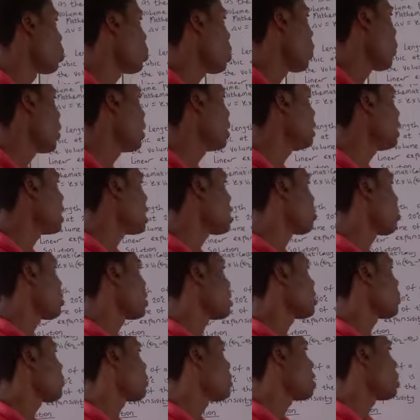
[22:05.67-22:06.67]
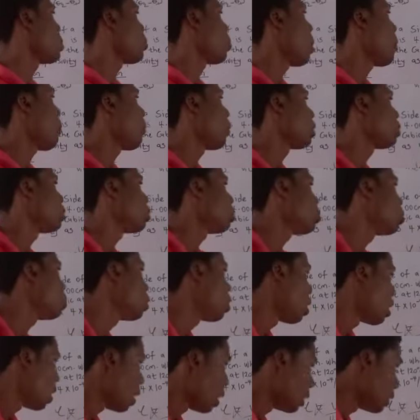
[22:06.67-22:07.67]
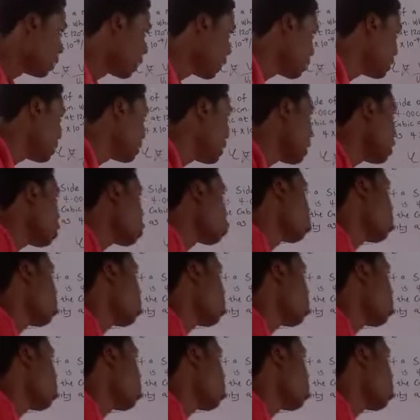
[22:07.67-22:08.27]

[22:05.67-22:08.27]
our linear expansivity is 1.2 times 10 raised to